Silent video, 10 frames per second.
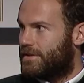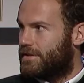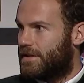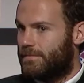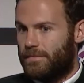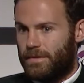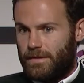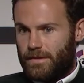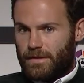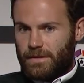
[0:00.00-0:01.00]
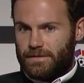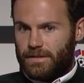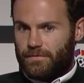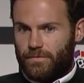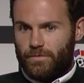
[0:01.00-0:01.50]
team, is
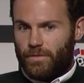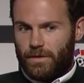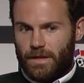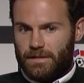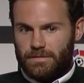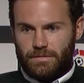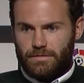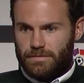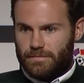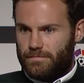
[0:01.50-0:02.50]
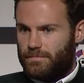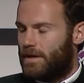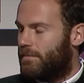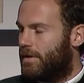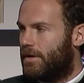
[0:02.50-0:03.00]
that football has a
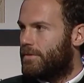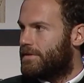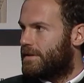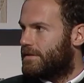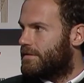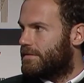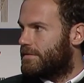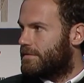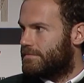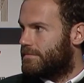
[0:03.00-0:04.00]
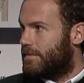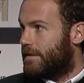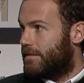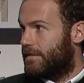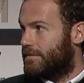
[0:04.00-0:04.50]
power that I
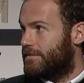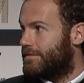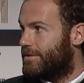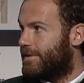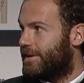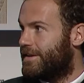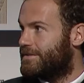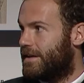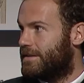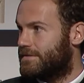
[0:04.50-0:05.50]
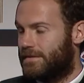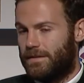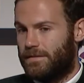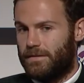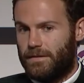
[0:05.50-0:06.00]
think nobody else has,
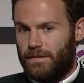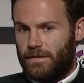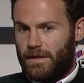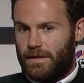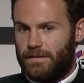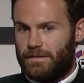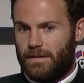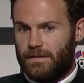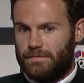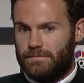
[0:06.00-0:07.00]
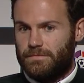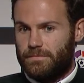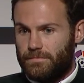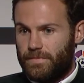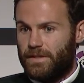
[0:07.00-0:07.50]
and and it can
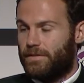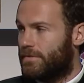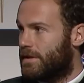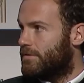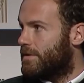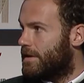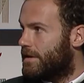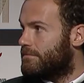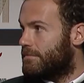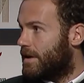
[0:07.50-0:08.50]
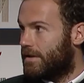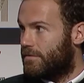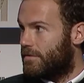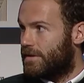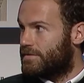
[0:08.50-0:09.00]
be really really
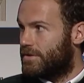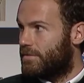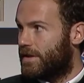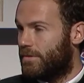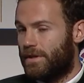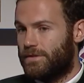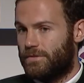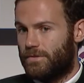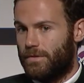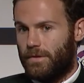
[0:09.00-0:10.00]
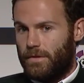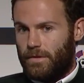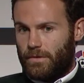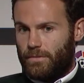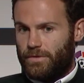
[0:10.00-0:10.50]
helpful in so many ways. So
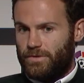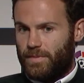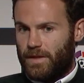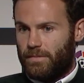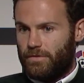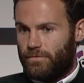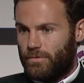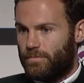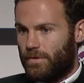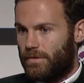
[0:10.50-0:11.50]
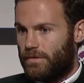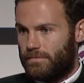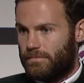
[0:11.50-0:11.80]
when you speak about football,